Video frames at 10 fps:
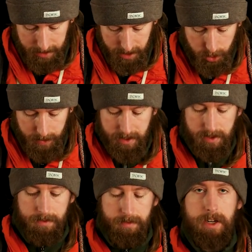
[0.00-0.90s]

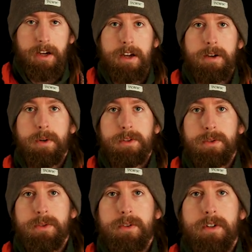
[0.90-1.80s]
management, when I want
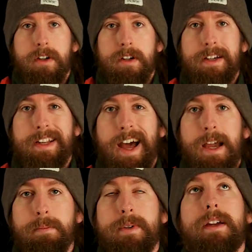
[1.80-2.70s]
to
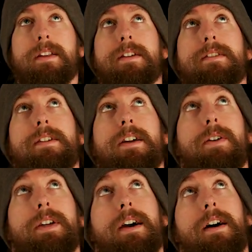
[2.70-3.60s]
climb and I see, oh
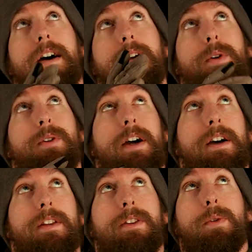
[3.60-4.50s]
yeah, I want
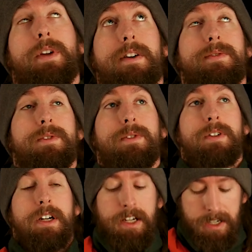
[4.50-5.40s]
to don't have
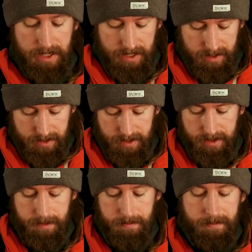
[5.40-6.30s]
to
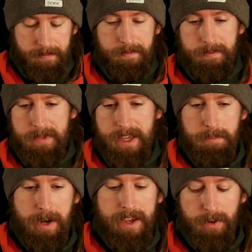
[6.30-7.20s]

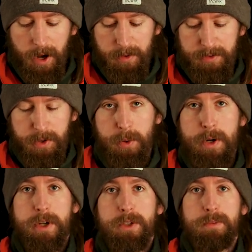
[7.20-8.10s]
play around with the
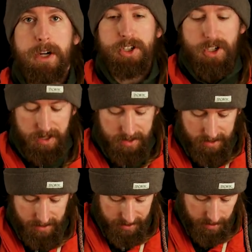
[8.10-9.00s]
creakery too much,
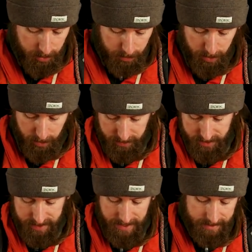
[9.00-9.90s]
I can prepare the
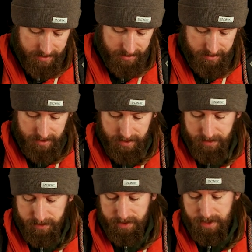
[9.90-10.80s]
slack.
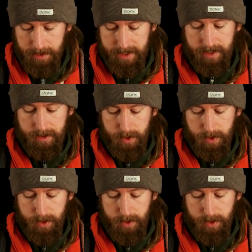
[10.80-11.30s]
For example, I can